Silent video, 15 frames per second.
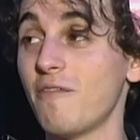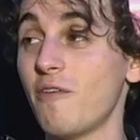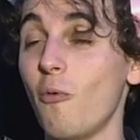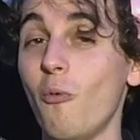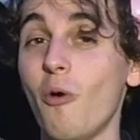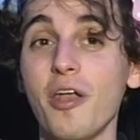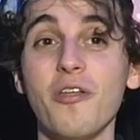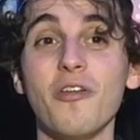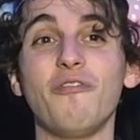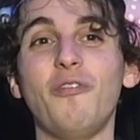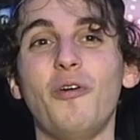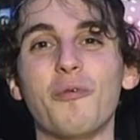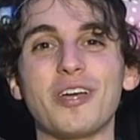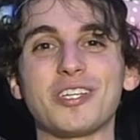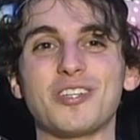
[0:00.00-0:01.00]
have a
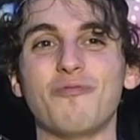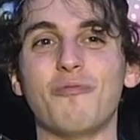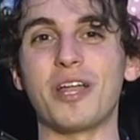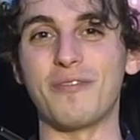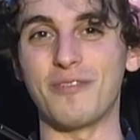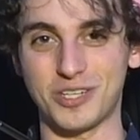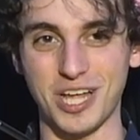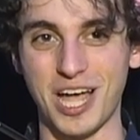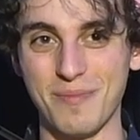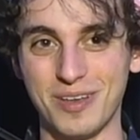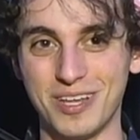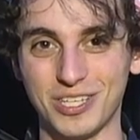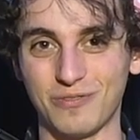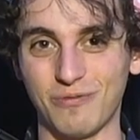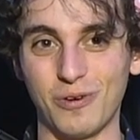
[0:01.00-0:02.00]
wonderful rest of whatever
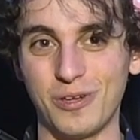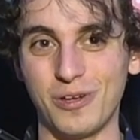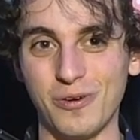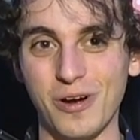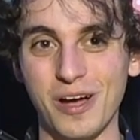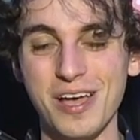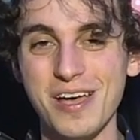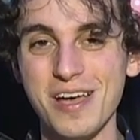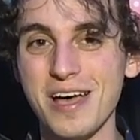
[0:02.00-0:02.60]
time it is for you.